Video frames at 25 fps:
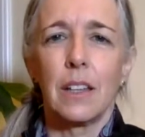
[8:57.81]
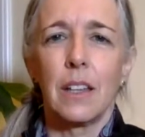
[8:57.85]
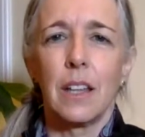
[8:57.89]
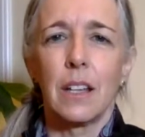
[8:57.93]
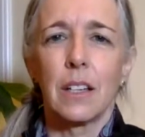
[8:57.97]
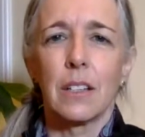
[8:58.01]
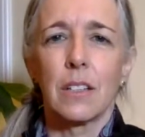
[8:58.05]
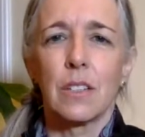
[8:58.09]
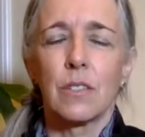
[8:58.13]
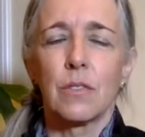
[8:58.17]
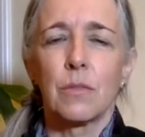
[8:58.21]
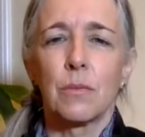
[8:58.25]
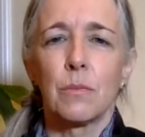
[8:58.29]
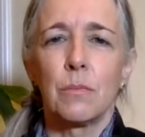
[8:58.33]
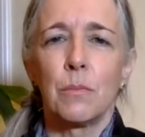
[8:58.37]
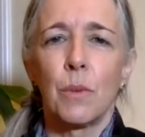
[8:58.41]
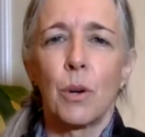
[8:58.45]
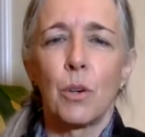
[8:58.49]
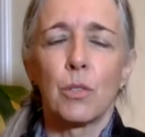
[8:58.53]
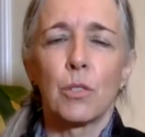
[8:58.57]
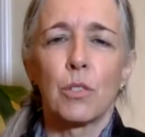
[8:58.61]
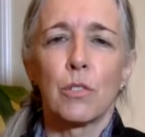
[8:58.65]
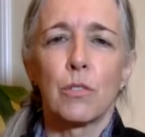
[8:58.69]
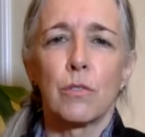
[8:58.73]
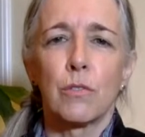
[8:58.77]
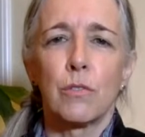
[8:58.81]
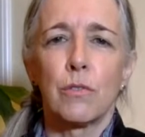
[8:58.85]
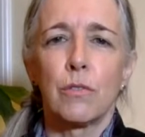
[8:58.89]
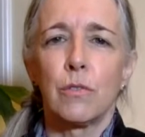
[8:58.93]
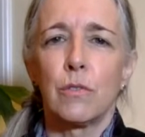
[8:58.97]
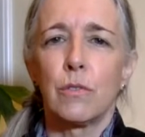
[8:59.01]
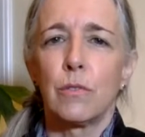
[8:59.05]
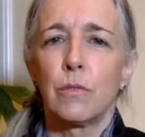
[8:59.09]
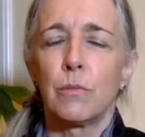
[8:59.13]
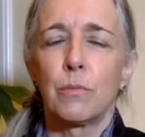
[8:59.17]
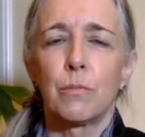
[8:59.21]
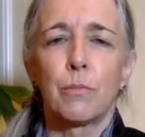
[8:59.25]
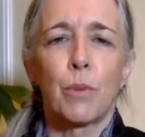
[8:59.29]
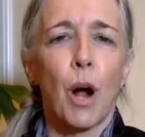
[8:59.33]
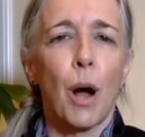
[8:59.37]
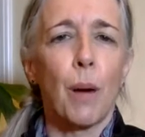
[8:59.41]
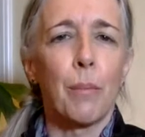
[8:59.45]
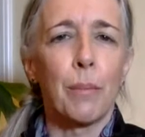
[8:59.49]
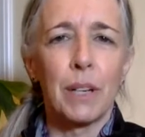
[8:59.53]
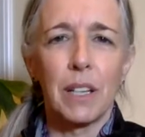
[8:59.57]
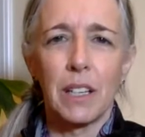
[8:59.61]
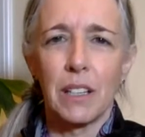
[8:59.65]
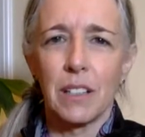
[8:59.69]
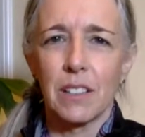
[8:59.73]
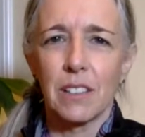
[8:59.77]
that's most
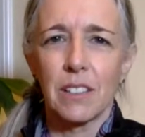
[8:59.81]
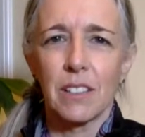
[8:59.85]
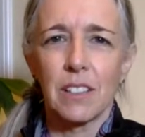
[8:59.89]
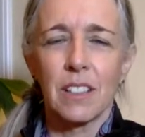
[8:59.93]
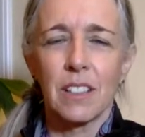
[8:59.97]
prominent.